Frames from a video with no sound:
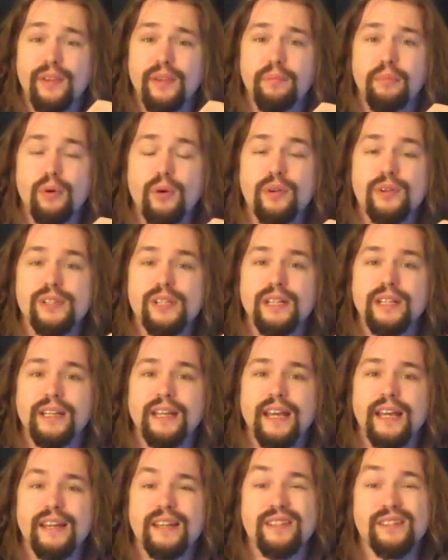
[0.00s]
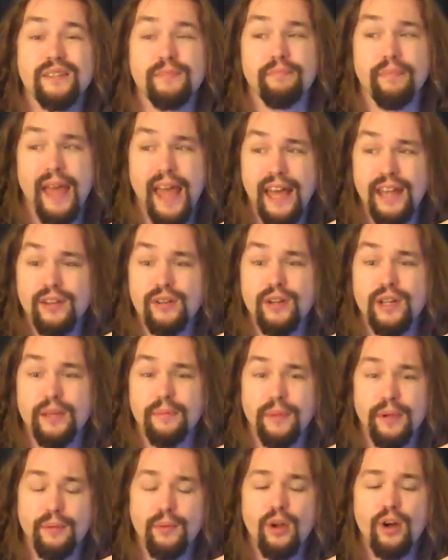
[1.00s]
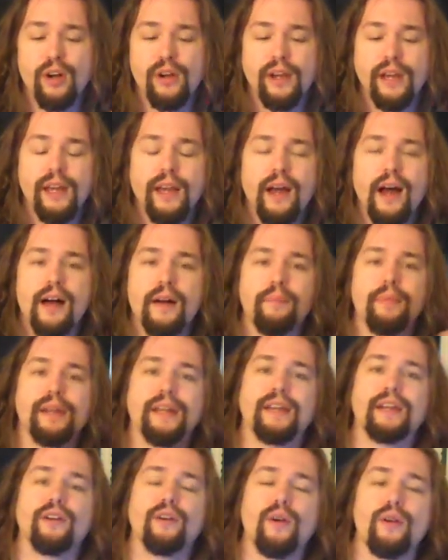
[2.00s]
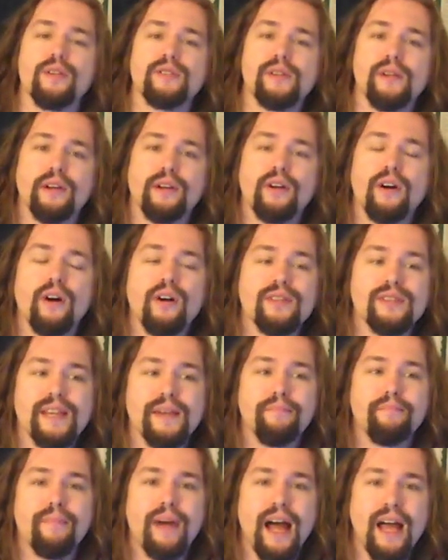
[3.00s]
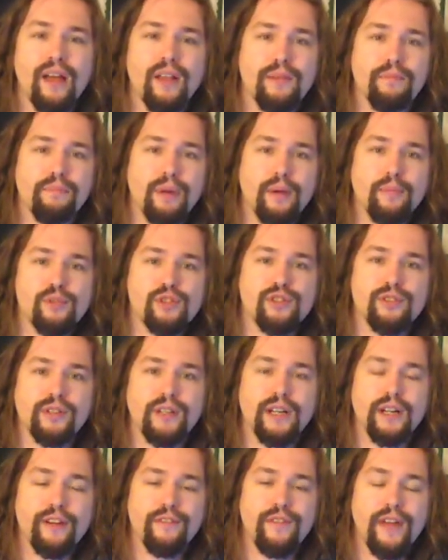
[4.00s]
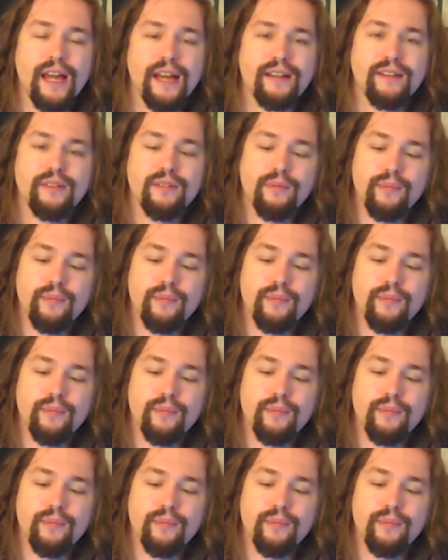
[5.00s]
The borosilicate isn't bad, don't get me wrong, but it can cause, it cause a mild bremsstrahlung effect.